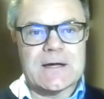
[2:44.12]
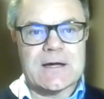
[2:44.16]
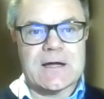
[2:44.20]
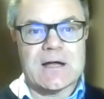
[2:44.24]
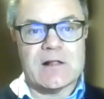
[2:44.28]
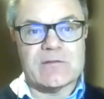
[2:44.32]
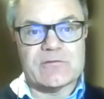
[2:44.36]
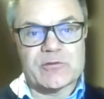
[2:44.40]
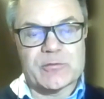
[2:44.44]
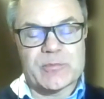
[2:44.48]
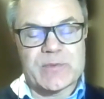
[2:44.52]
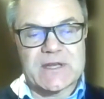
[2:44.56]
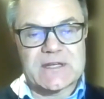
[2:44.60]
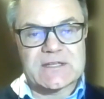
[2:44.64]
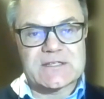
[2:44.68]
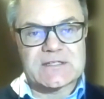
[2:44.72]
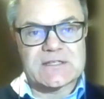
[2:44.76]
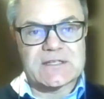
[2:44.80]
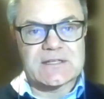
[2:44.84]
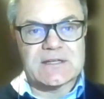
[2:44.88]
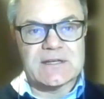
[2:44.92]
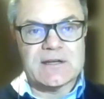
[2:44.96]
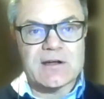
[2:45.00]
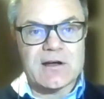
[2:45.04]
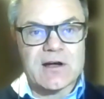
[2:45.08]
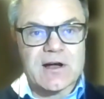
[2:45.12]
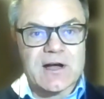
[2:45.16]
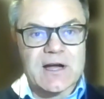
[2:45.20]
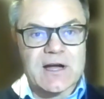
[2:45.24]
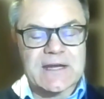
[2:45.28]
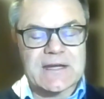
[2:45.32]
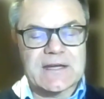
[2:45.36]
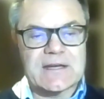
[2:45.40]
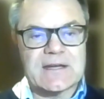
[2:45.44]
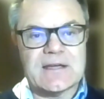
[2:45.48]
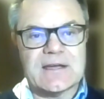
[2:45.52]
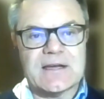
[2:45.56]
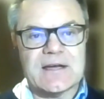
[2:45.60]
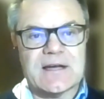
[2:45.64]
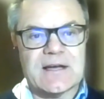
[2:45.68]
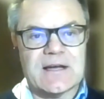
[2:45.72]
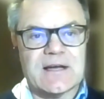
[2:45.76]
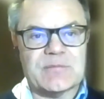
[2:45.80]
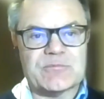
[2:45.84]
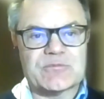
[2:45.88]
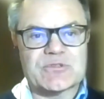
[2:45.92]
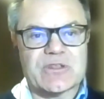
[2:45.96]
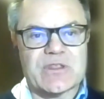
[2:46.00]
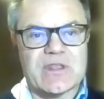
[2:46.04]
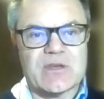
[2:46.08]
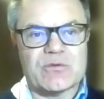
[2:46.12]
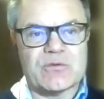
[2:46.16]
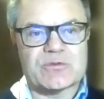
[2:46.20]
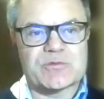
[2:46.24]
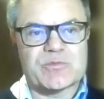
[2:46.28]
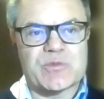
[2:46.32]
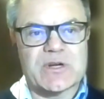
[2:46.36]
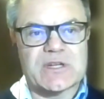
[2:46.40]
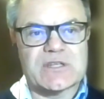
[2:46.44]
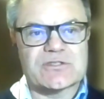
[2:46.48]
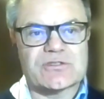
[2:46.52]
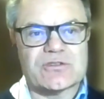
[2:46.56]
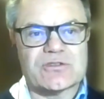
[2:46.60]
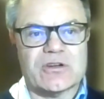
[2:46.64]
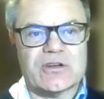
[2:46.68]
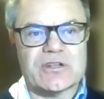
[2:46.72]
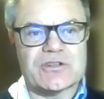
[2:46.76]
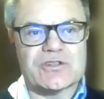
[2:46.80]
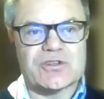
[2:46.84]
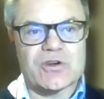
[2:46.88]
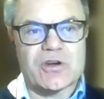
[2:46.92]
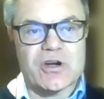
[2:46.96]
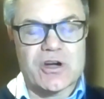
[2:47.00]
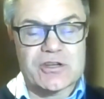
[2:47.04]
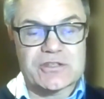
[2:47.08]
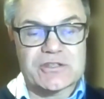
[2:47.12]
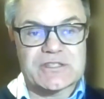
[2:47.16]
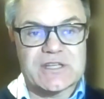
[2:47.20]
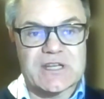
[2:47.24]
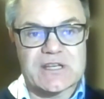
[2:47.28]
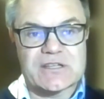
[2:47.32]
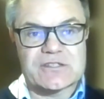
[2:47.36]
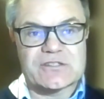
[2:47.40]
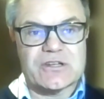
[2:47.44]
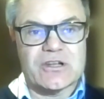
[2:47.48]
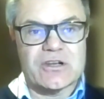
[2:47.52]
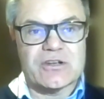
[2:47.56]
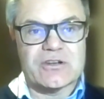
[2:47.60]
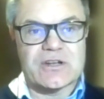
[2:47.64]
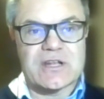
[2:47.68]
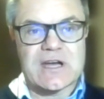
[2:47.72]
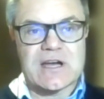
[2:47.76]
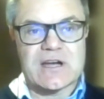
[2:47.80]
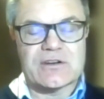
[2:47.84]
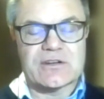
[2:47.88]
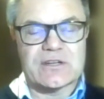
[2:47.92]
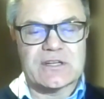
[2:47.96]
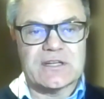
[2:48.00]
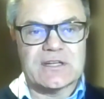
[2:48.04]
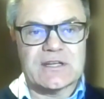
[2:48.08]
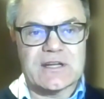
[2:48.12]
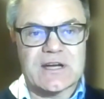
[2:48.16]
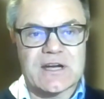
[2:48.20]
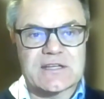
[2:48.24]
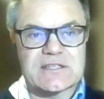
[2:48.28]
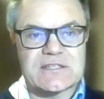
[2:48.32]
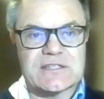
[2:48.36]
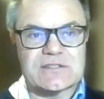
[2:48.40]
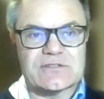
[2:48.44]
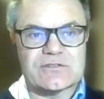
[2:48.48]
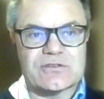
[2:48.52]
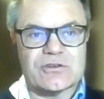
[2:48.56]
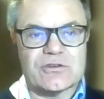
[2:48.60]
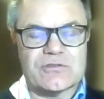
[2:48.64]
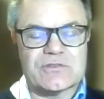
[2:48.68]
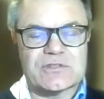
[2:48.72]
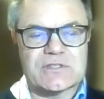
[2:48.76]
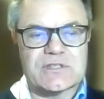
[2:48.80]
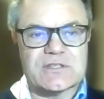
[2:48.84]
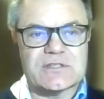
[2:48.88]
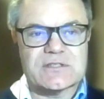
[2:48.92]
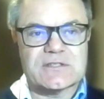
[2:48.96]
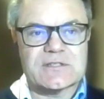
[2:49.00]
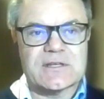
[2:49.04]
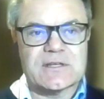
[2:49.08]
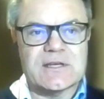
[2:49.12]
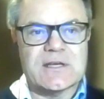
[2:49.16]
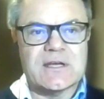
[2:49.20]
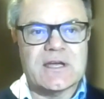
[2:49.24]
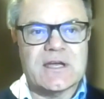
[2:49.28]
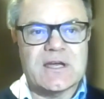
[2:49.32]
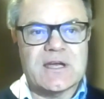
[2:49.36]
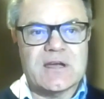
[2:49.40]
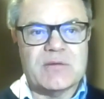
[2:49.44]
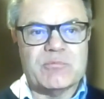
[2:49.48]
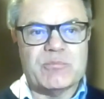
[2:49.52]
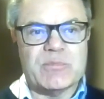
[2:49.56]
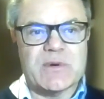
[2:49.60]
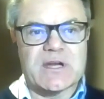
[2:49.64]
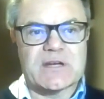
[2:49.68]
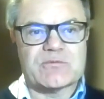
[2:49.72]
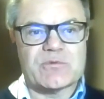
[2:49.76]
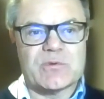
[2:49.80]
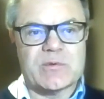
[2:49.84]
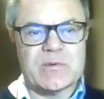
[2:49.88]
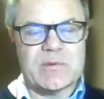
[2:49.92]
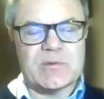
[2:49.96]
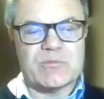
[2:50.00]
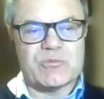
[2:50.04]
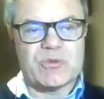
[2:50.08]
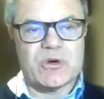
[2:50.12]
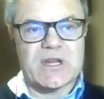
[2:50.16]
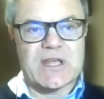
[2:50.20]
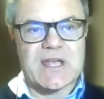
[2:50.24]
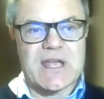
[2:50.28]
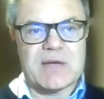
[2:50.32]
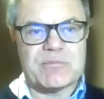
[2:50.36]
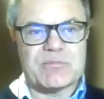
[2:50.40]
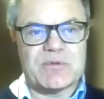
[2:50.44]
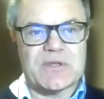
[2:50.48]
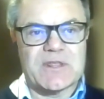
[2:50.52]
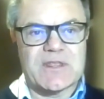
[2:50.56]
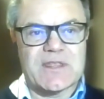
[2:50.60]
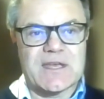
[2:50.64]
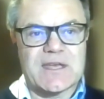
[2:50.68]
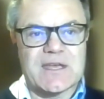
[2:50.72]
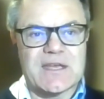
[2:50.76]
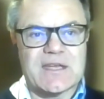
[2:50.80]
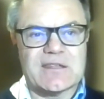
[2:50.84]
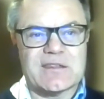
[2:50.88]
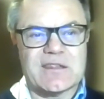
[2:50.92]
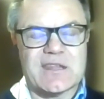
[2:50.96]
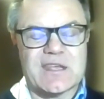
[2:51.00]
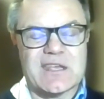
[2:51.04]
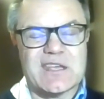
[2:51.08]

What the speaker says: Alphabet did 9, so that was pretty solid. You are seeing a slowdown in IT services, but we've been pretty happy there.